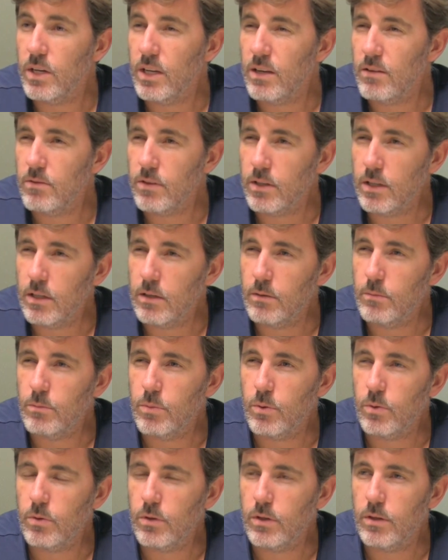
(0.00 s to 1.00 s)
And even in
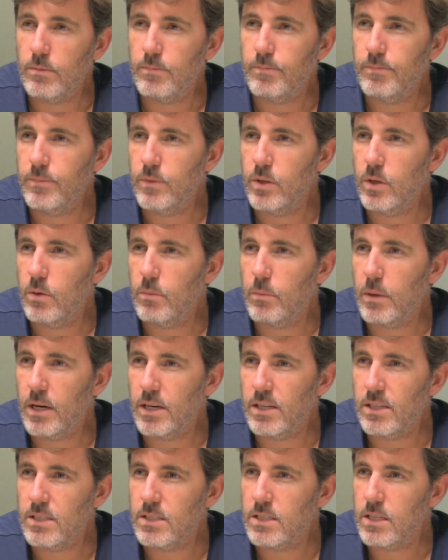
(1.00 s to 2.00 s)
broader
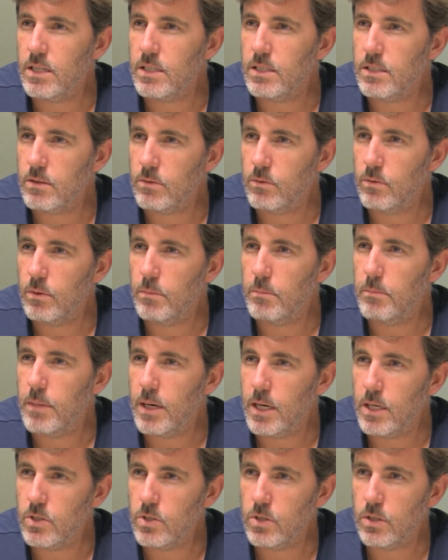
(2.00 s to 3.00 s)
humanities arts, I would
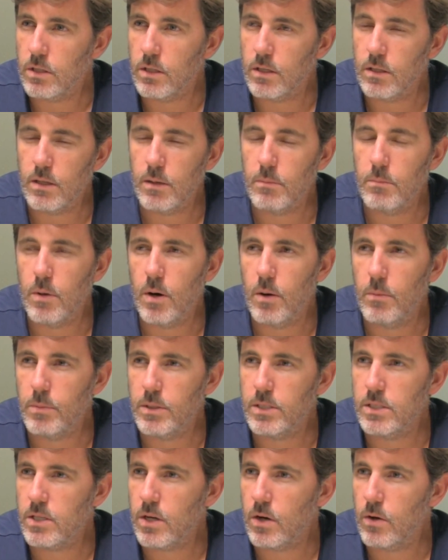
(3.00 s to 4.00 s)
imagine that there might
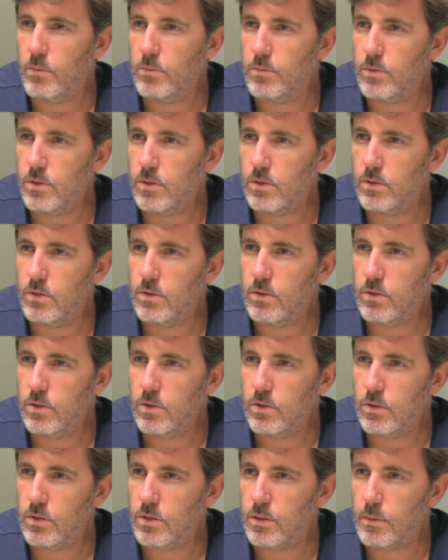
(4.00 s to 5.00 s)
be scope
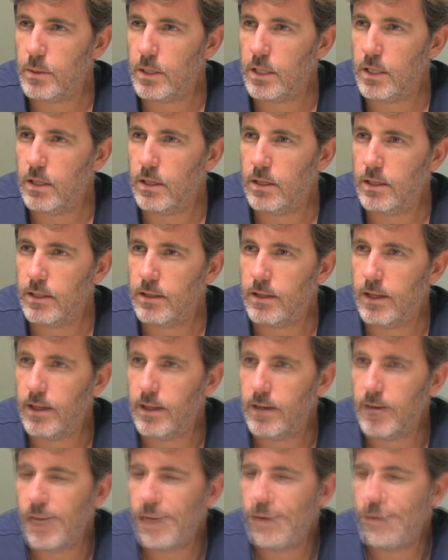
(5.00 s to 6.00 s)
to do something like
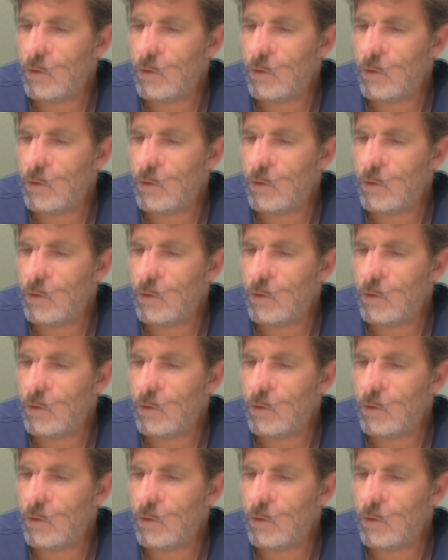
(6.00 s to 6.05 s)
that.